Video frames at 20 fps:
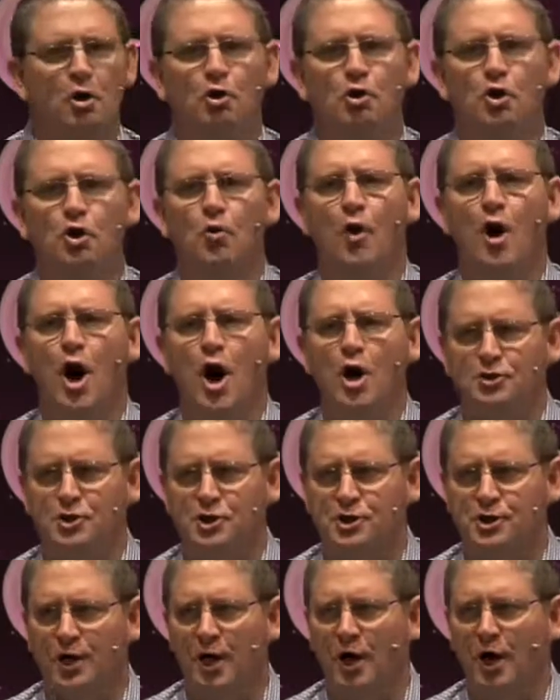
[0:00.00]
who
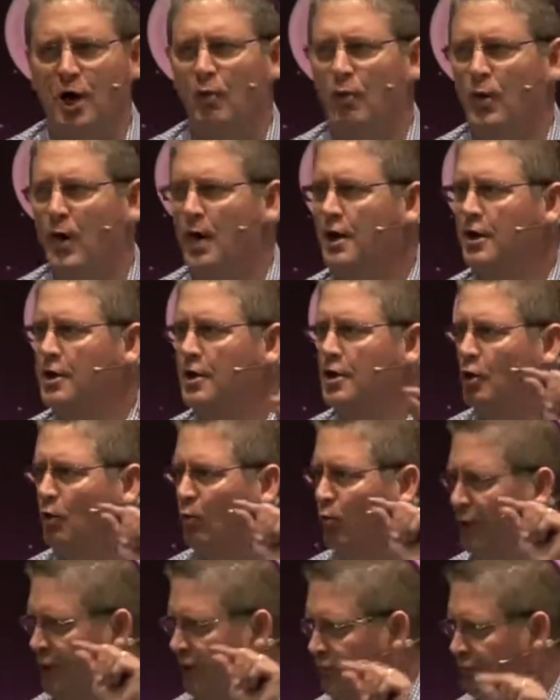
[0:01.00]
also
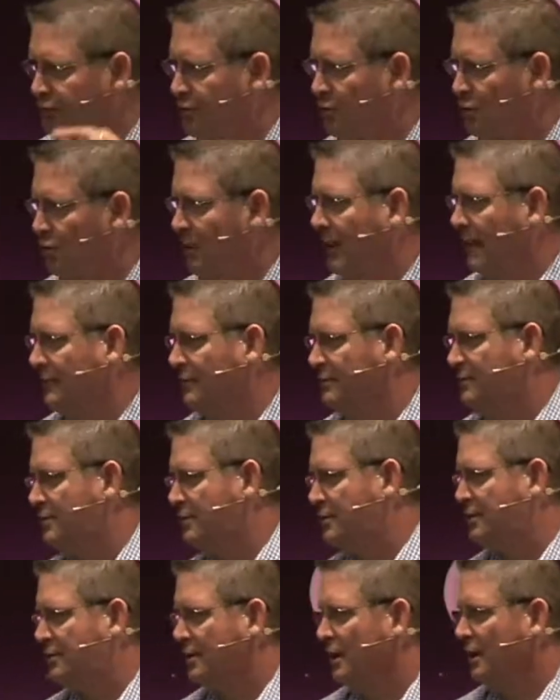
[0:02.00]
will do
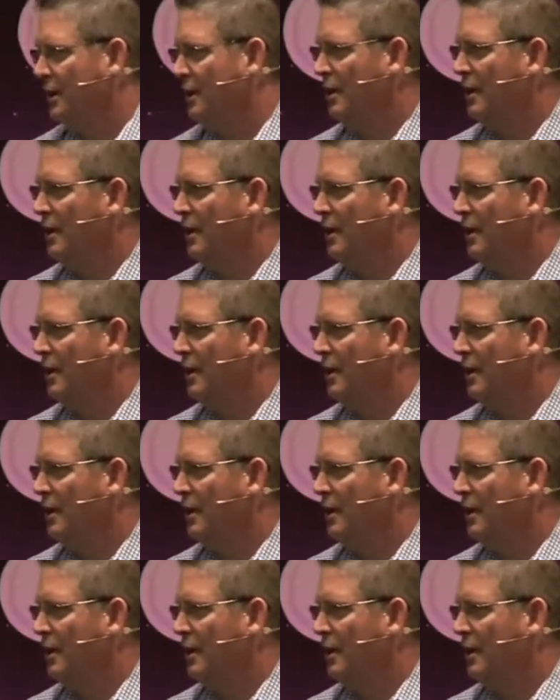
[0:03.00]
it."